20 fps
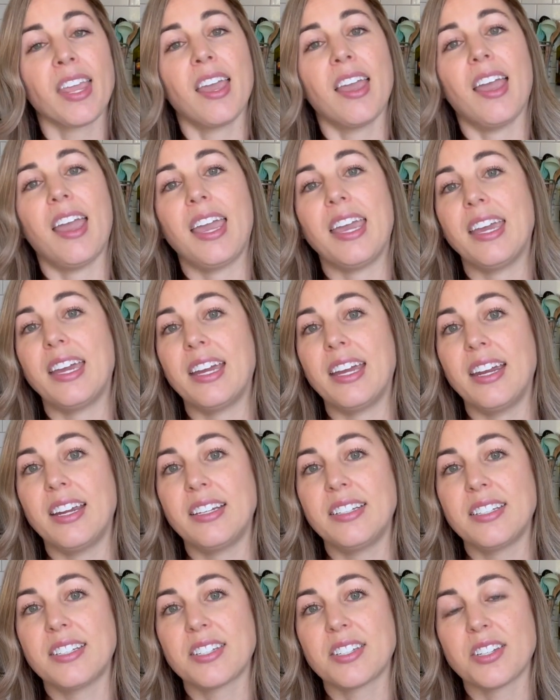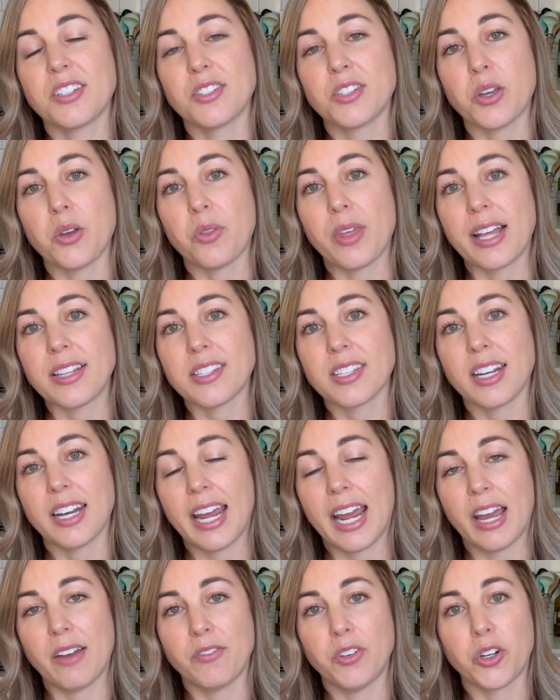And so that's gonna
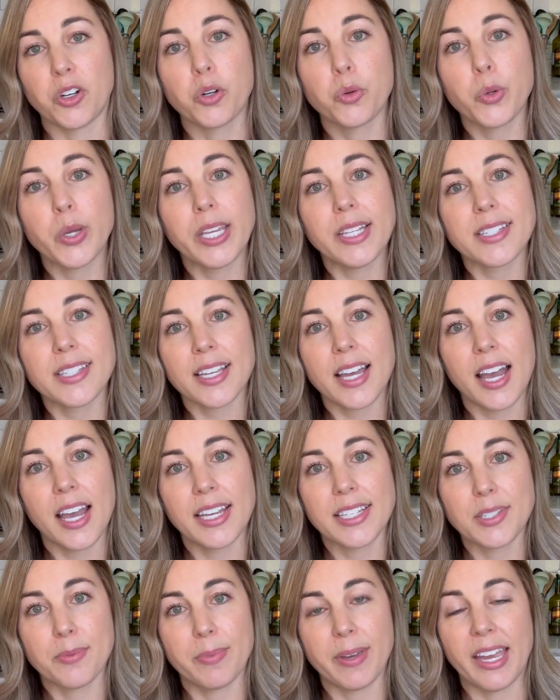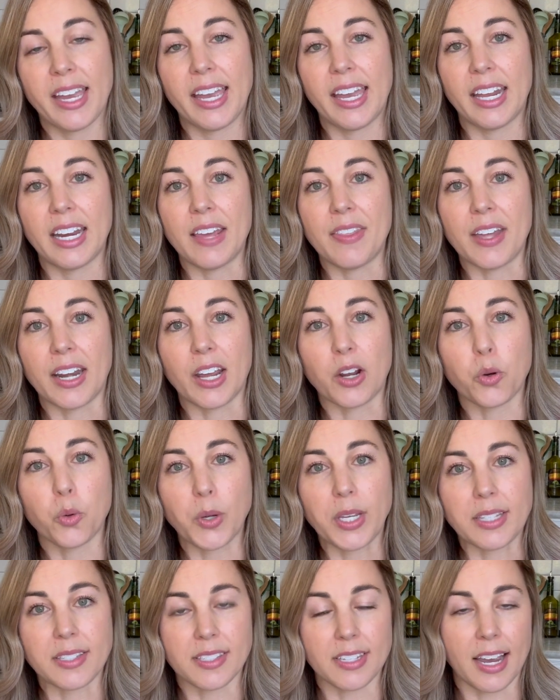have your queen size bed and then a
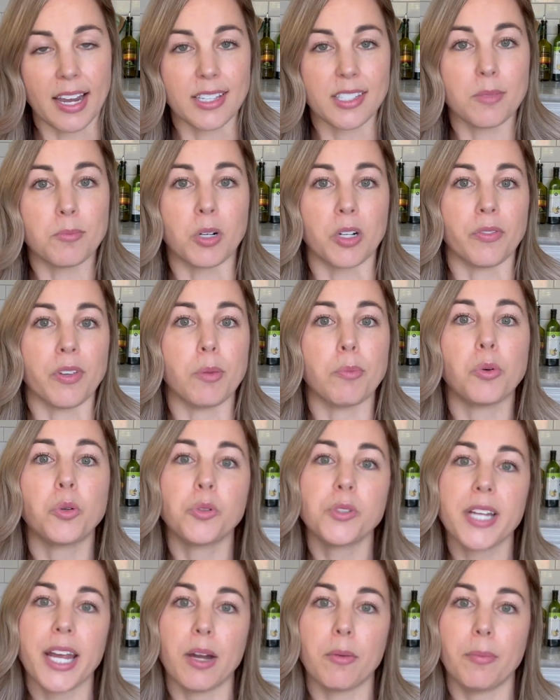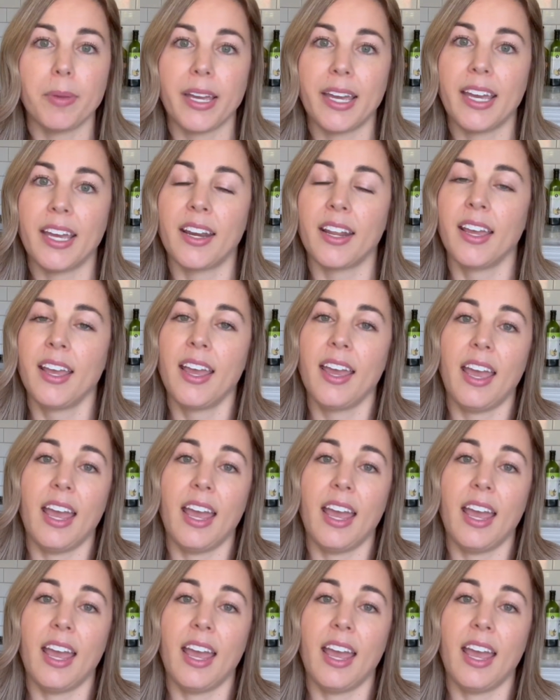queen size Murphy pull down bed.